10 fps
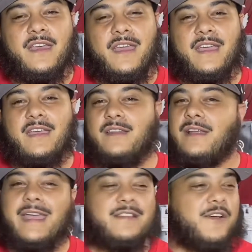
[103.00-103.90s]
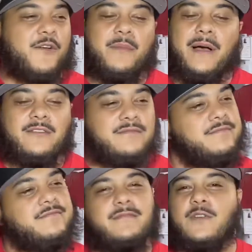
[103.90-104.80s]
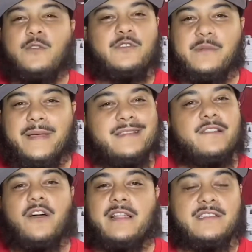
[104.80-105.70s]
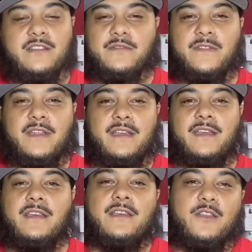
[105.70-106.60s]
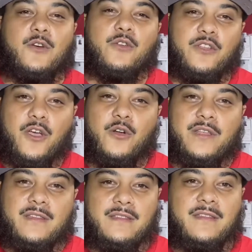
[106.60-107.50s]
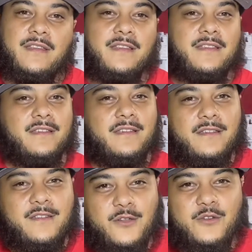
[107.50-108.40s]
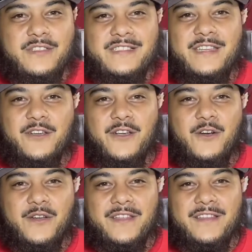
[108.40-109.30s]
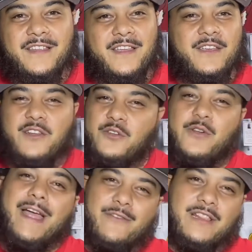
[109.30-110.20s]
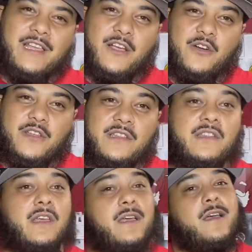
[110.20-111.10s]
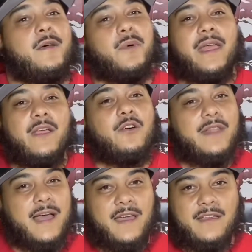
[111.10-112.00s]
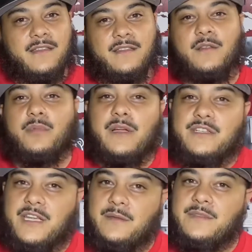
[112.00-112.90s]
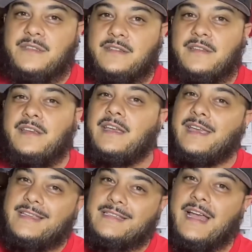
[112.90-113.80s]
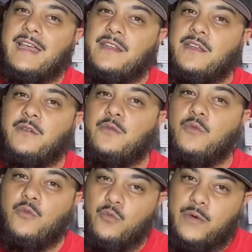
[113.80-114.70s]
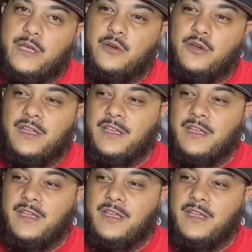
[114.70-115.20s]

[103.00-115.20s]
And I ain't talking about who's the best and all that stuff. You know who the GOAT is. You know who the sneaker GOAT is. You know who everything GOAT is. But I ain't gonna lie, LeBron James, his line will